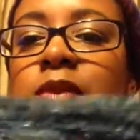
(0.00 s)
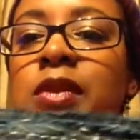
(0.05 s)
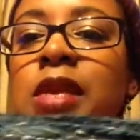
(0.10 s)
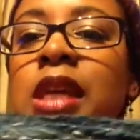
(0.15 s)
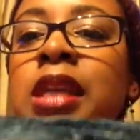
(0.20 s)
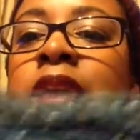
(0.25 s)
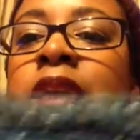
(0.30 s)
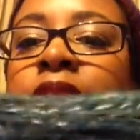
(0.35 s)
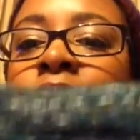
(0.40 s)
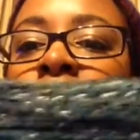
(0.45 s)

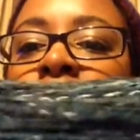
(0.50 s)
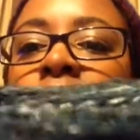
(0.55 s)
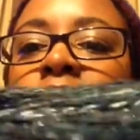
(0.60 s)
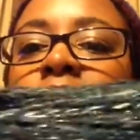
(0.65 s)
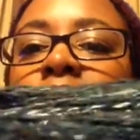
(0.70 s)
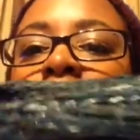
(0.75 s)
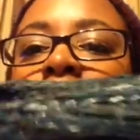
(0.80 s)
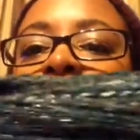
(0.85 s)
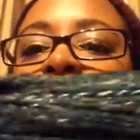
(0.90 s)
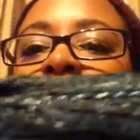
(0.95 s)
And I
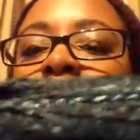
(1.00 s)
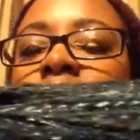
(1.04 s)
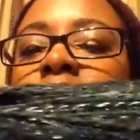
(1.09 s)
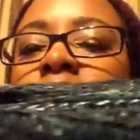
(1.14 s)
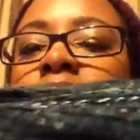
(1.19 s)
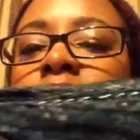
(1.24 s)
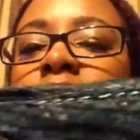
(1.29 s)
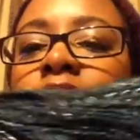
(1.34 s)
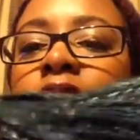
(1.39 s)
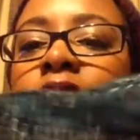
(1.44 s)
think
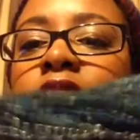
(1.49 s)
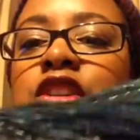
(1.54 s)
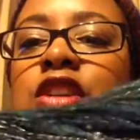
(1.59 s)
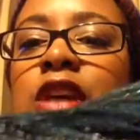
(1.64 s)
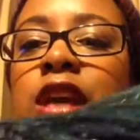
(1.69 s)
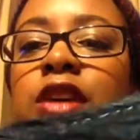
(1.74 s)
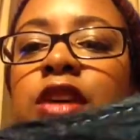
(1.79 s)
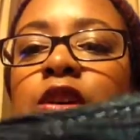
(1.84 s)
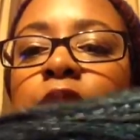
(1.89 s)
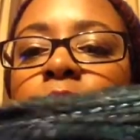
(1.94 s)
the
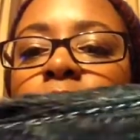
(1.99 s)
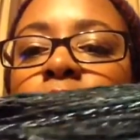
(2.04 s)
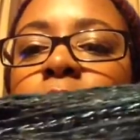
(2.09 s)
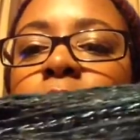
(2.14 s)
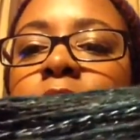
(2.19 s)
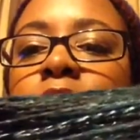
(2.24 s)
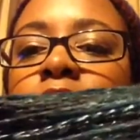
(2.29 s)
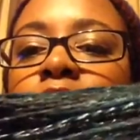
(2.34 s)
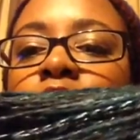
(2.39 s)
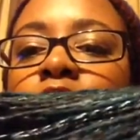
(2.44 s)
hitchhiker would
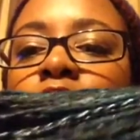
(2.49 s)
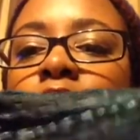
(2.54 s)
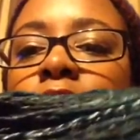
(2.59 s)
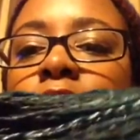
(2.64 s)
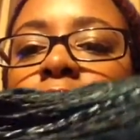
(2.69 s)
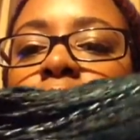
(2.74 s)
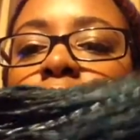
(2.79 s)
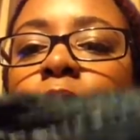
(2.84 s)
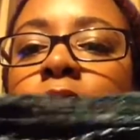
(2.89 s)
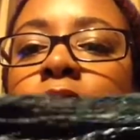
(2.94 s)
be a
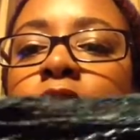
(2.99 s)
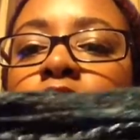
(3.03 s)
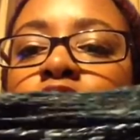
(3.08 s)
great way